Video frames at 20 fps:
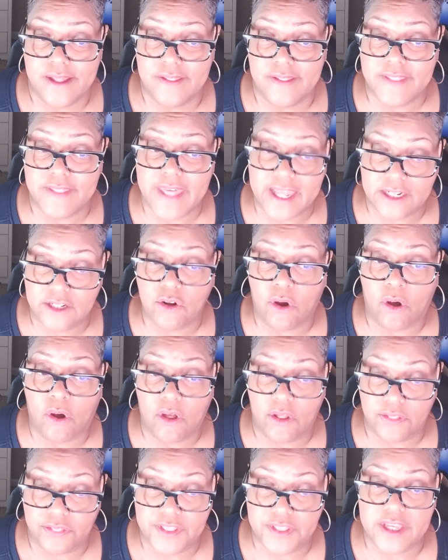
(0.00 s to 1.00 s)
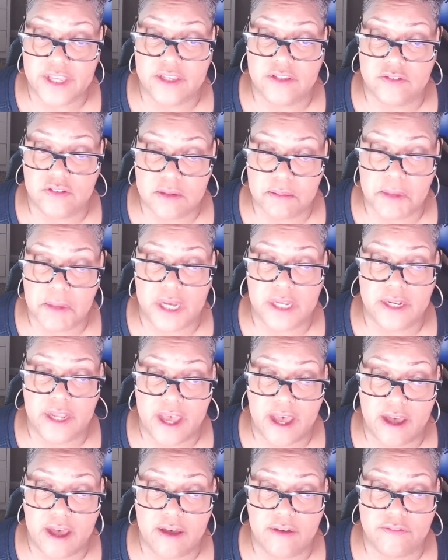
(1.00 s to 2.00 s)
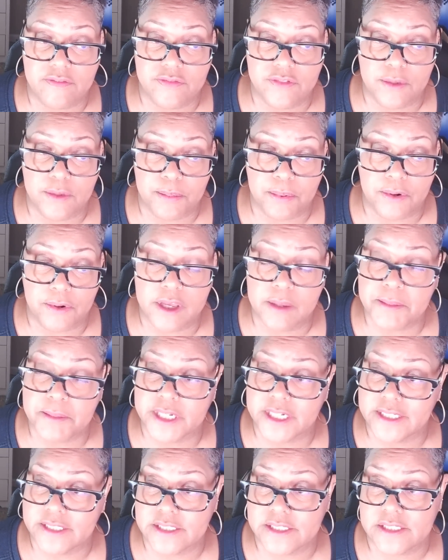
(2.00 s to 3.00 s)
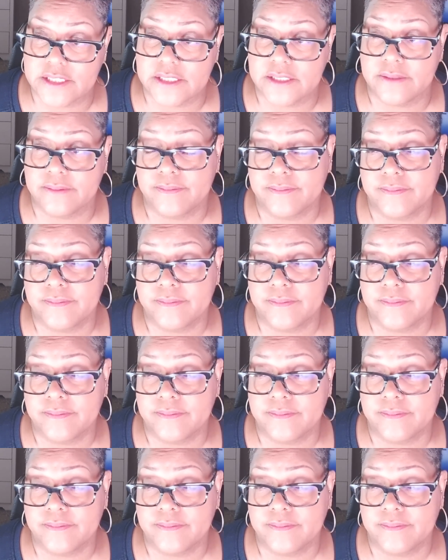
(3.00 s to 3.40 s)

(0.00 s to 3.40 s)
that in all things he might have the preeminence.